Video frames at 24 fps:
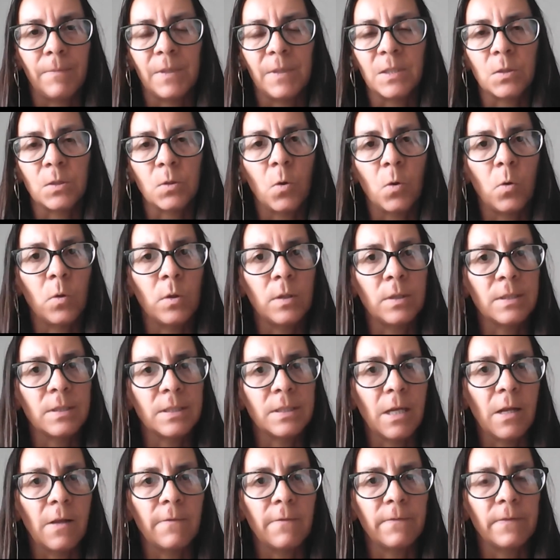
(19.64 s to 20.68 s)
It's all
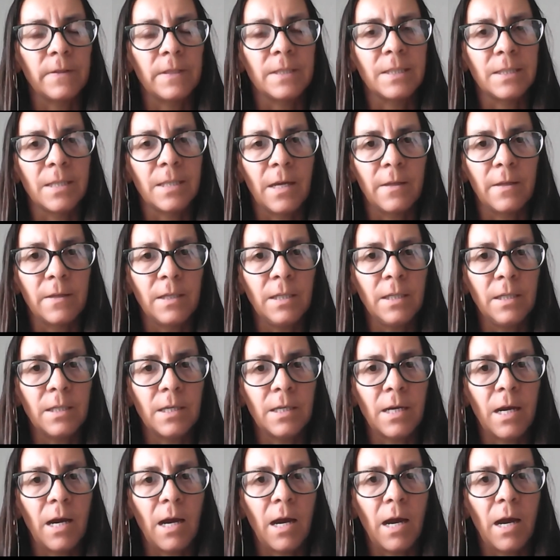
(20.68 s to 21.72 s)
self-study.
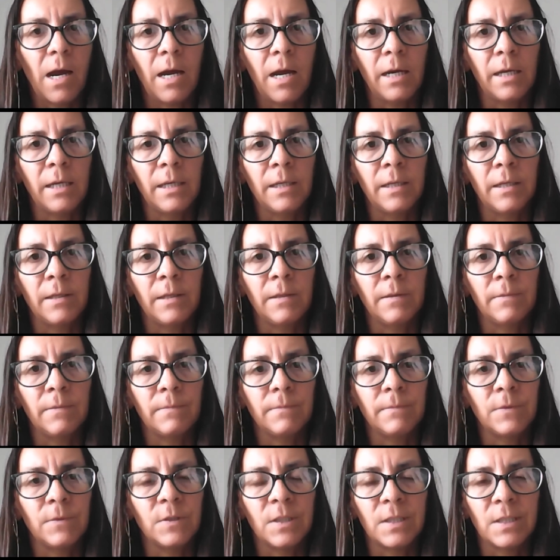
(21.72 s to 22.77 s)
I
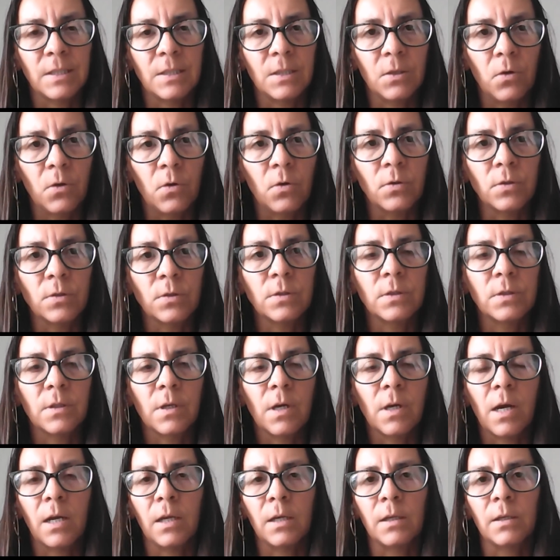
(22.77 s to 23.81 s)
just launched
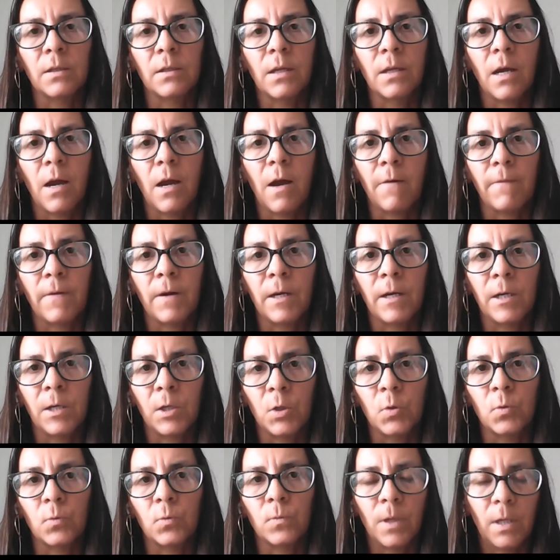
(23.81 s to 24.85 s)
and have a
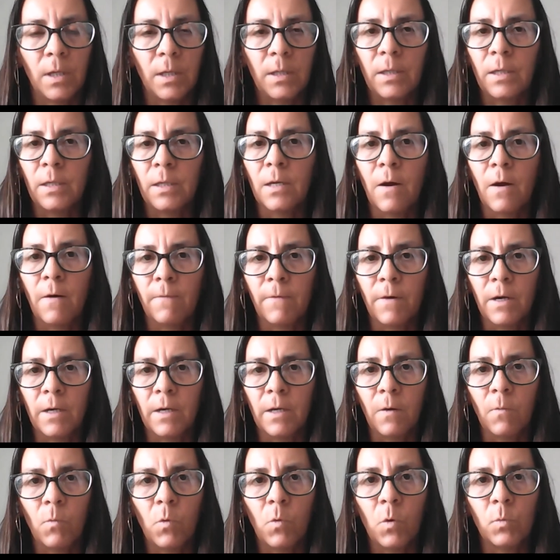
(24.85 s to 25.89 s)
new training
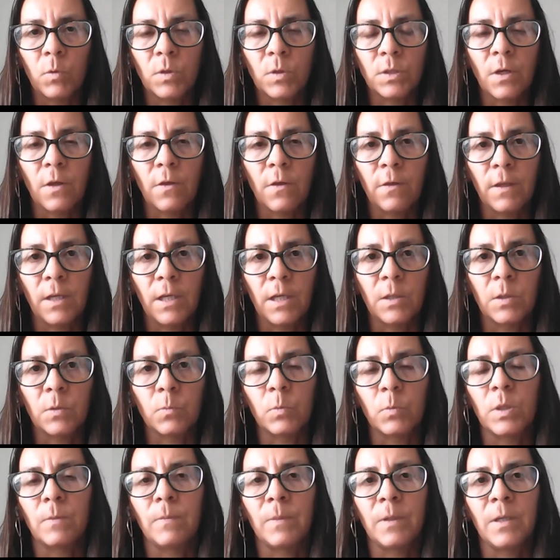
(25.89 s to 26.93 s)
available, which I
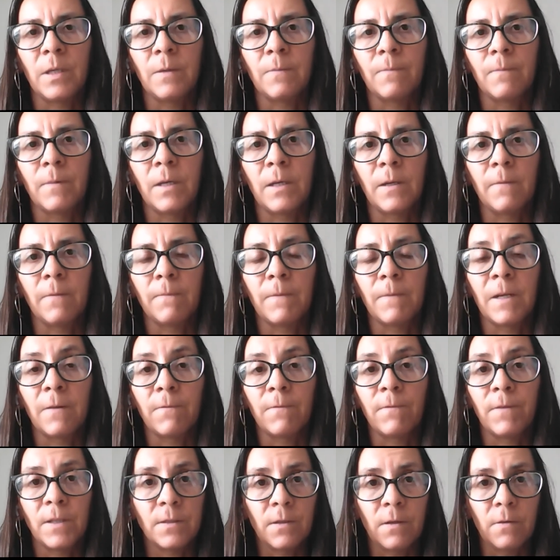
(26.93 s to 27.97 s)
think will be very
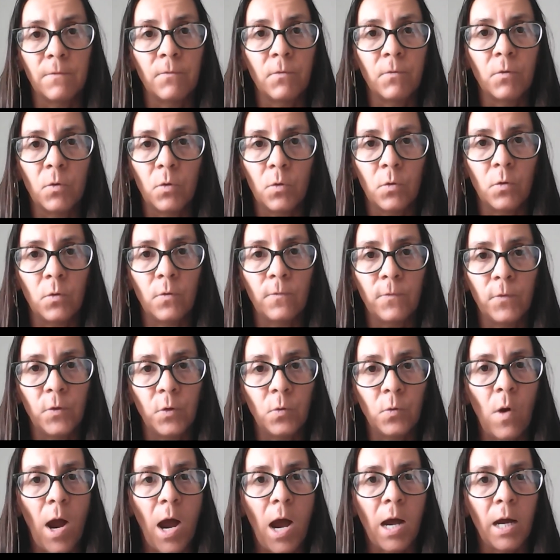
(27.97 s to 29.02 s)
beneficial for a lot of
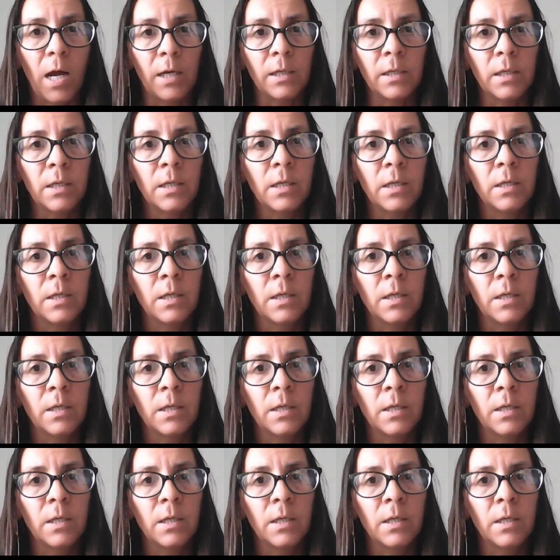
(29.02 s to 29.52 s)
you and